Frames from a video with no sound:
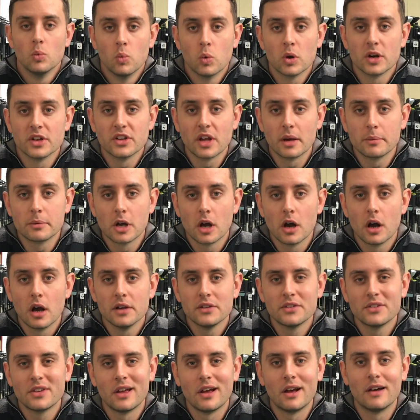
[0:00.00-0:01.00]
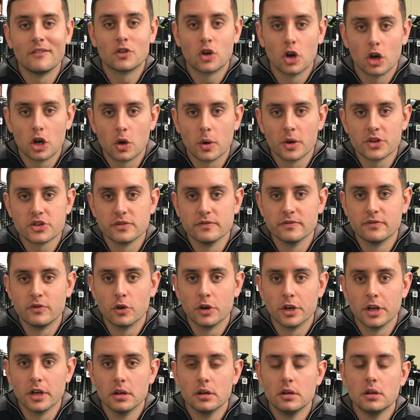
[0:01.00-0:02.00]
What is up, guys? I've got a question
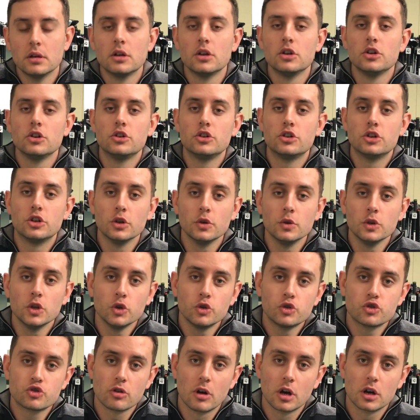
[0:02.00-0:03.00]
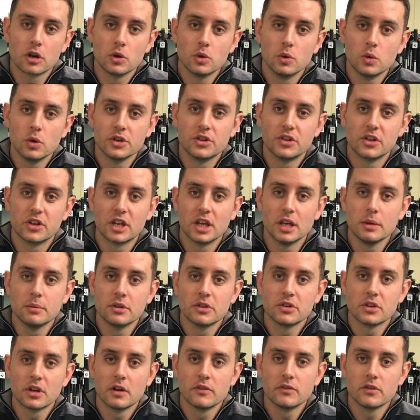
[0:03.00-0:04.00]
for you. Do you struggle to keep
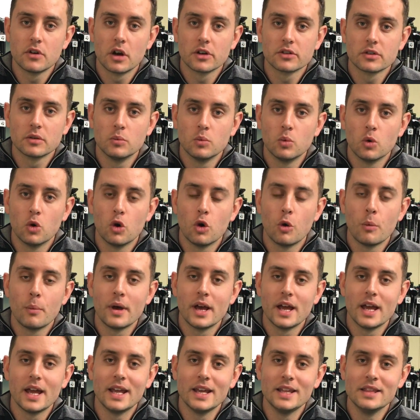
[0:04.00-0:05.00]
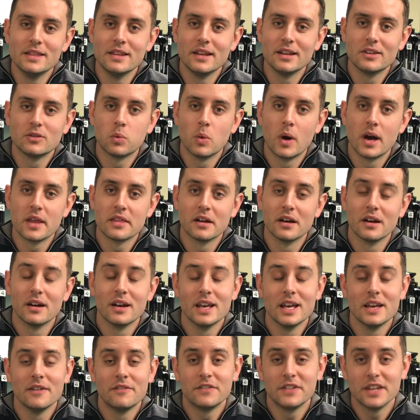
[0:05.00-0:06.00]
yourself nice and warm in this weather?
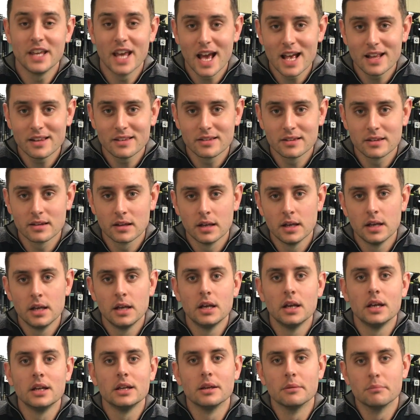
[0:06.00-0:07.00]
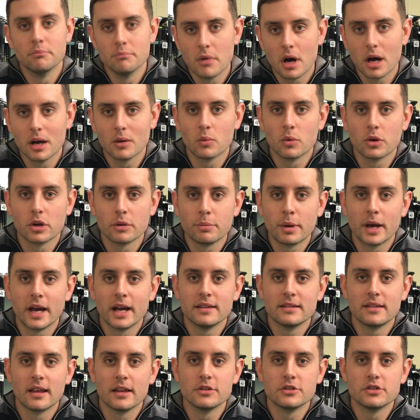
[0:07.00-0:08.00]
If yes, you might want to pay
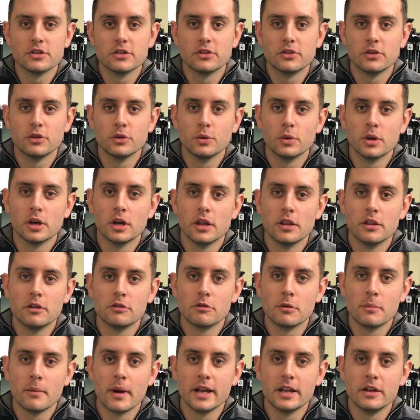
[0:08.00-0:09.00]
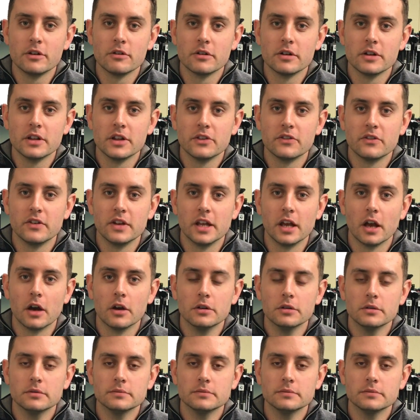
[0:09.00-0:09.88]
attention to the remainder of this video.